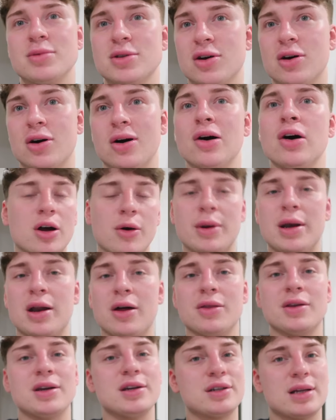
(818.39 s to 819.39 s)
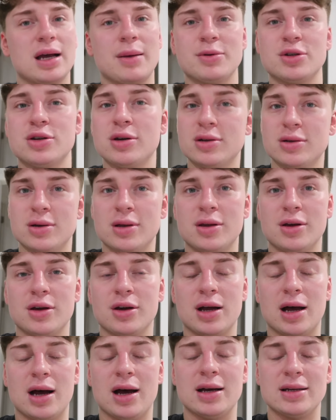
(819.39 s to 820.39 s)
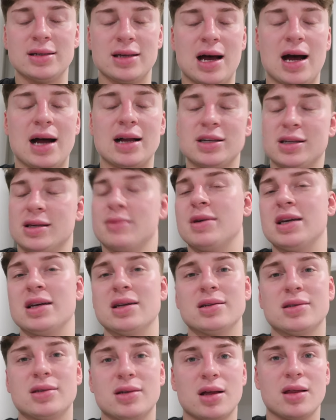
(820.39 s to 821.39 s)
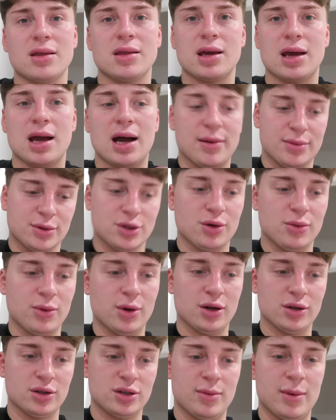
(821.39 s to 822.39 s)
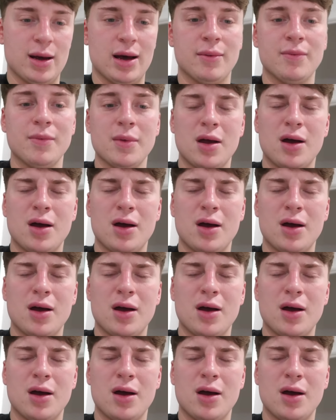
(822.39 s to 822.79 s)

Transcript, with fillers: So going on these type of trips with you guys actually means the absolute world to me.